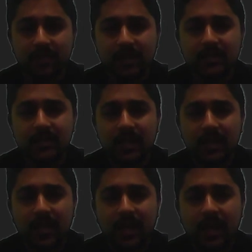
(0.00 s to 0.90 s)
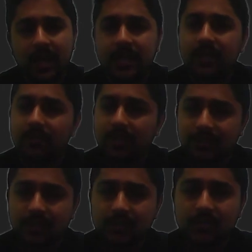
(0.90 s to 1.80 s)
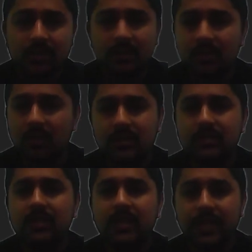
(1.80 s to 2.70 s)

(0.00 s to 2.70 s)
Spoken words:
elements and interactions caused